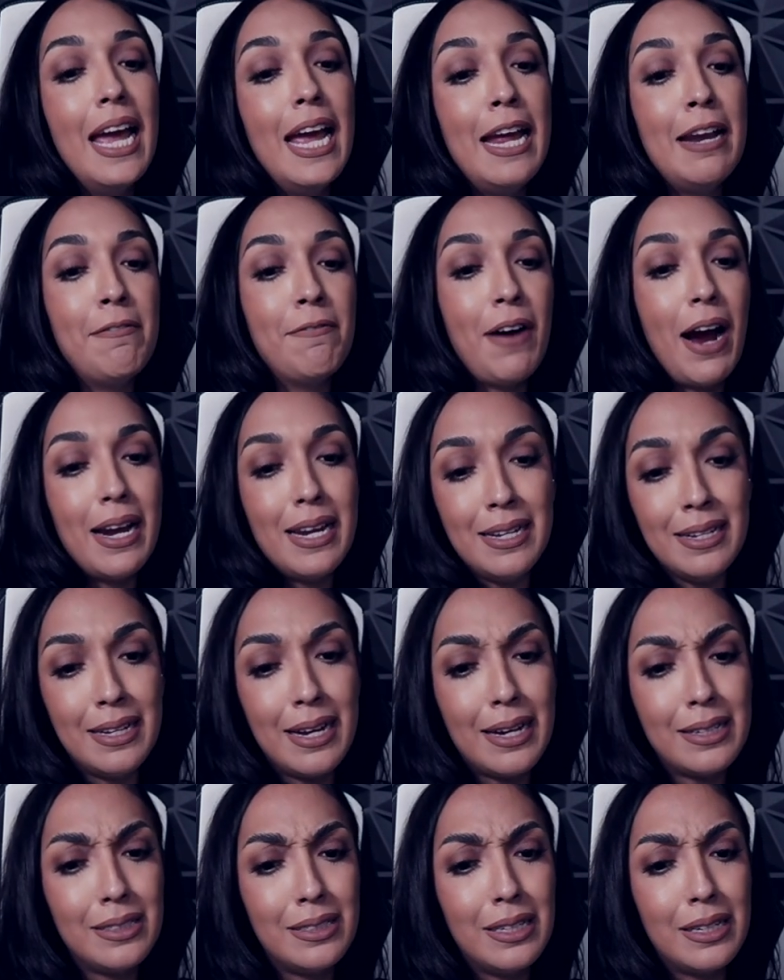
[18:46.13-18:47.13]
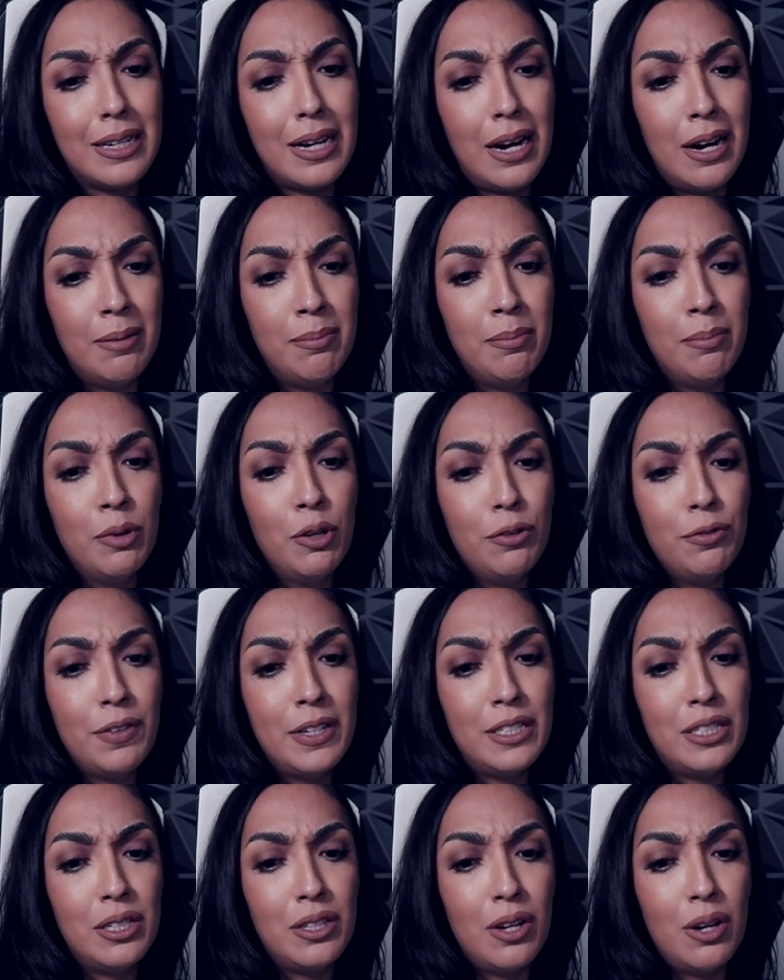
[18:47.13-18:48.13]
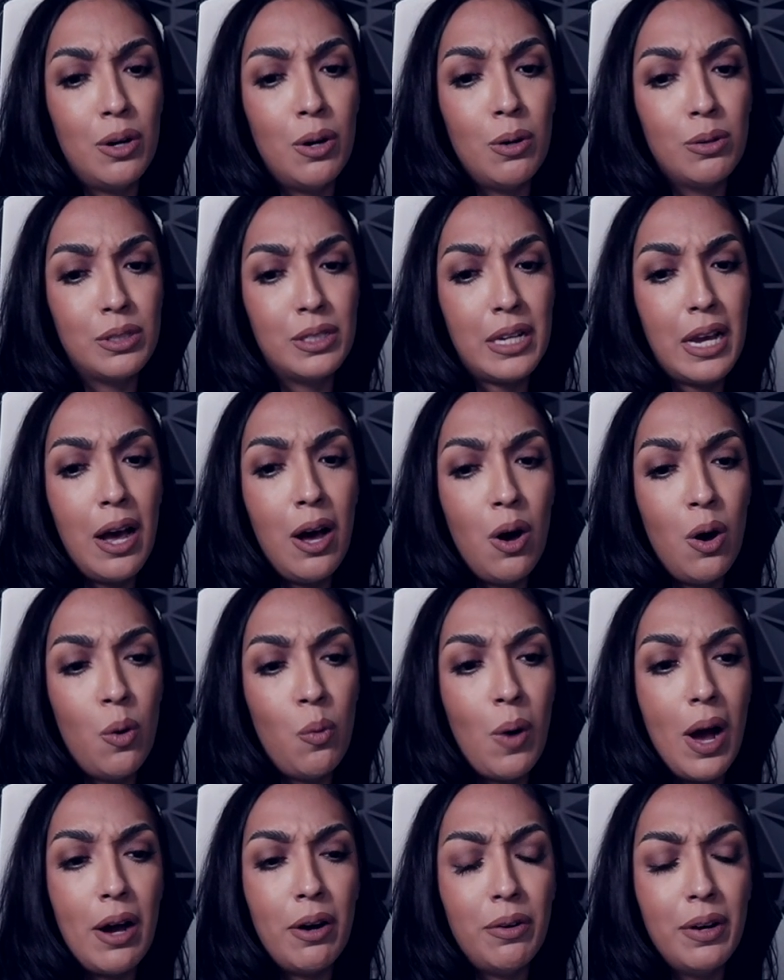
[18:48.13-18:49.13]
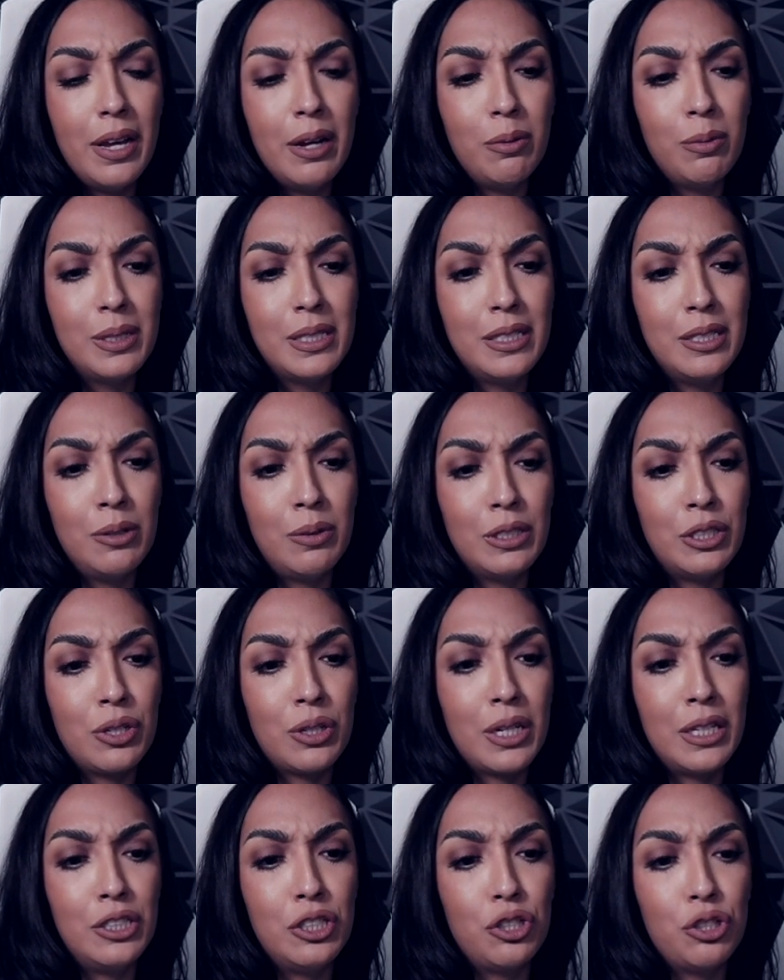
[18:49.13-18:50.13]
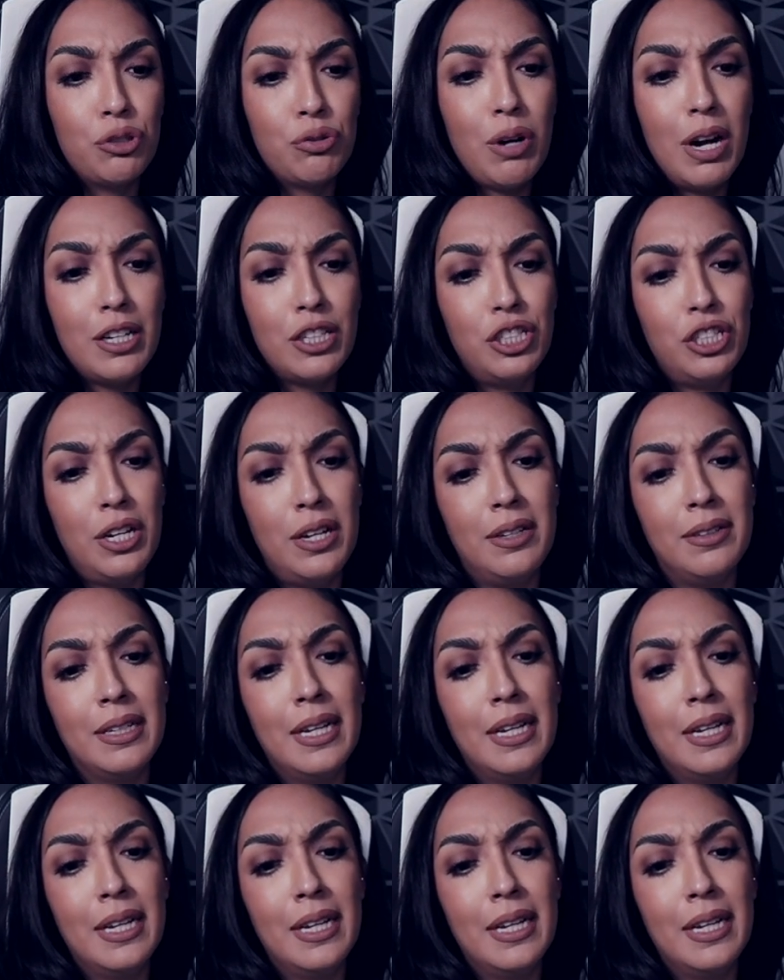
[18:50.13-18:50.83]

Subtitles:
inviting guests to come move into the hotel while it was still under construction.